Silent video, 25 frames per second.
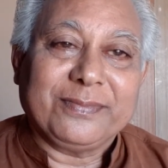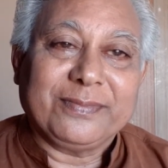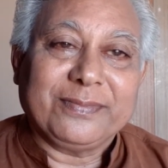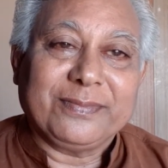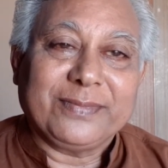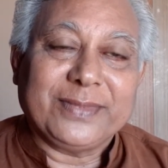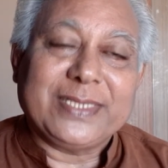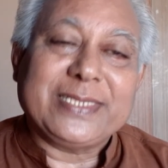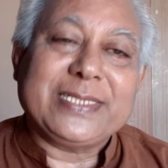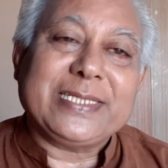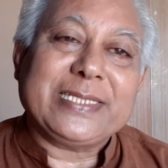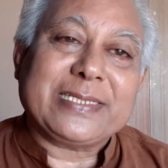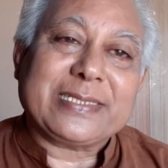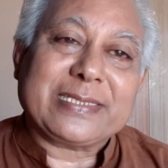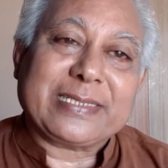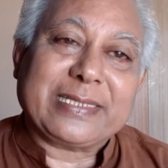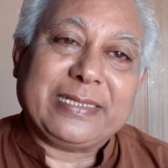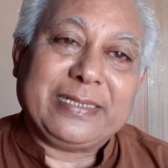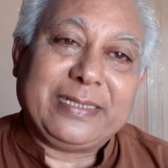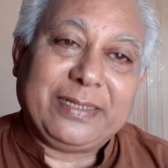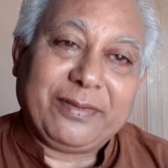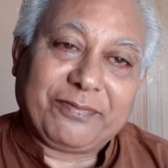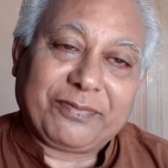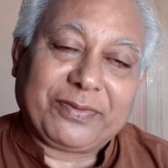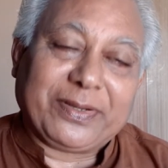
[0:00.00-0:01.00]
This is a
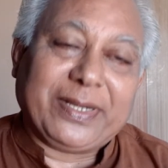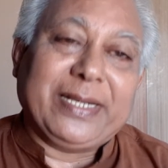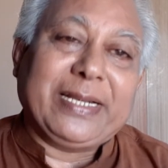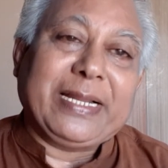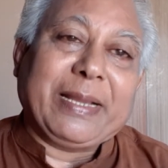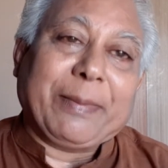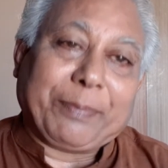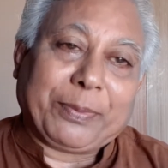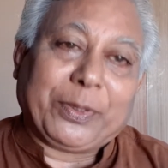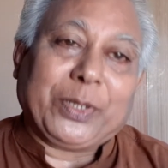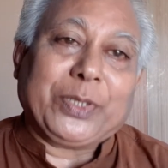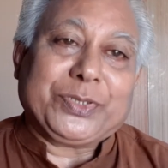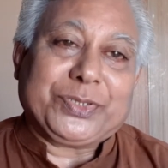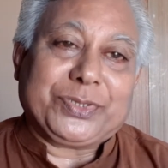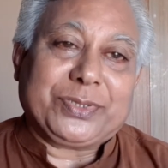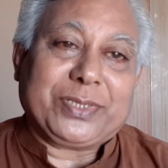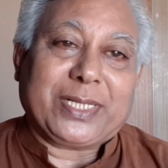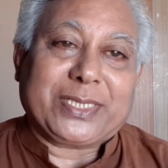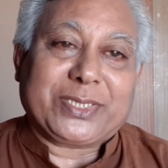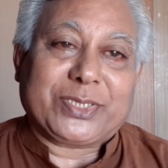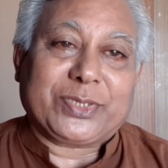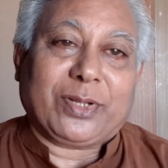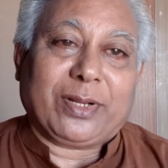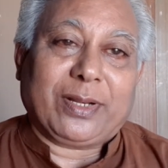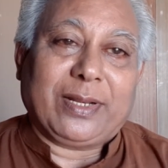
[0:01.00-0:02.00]
different approach,
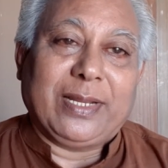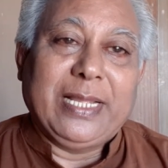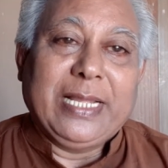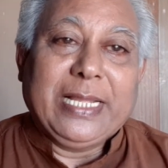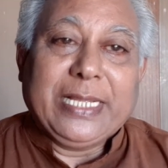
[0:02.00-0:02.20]
that's all.